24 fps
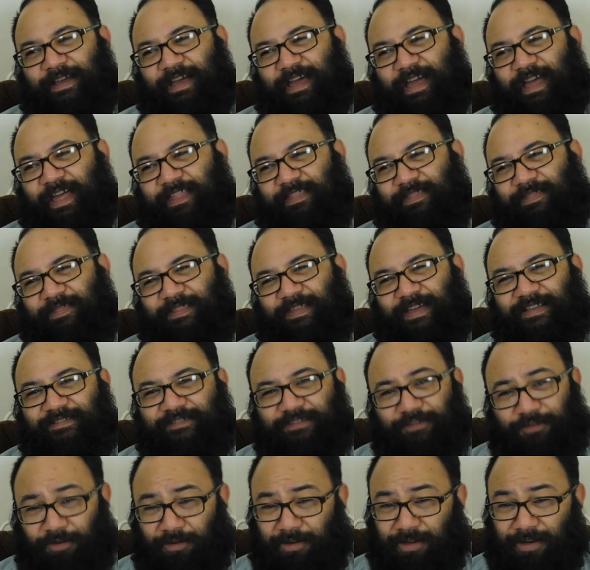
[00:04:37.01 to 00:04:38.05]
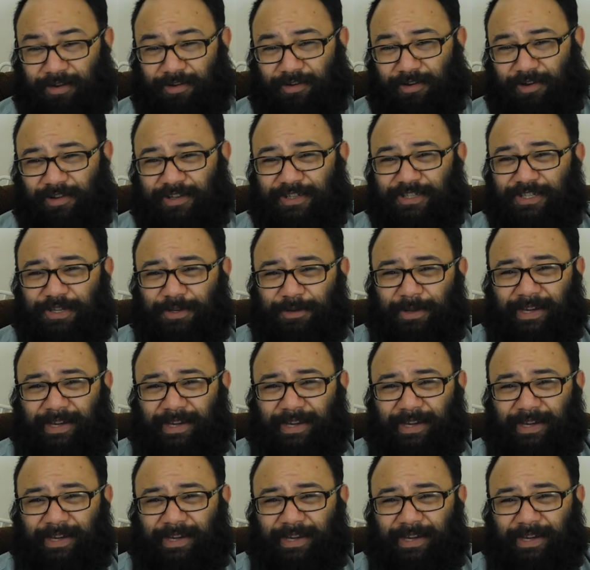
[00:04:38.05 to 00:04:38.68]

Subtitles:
and that's not going to cost you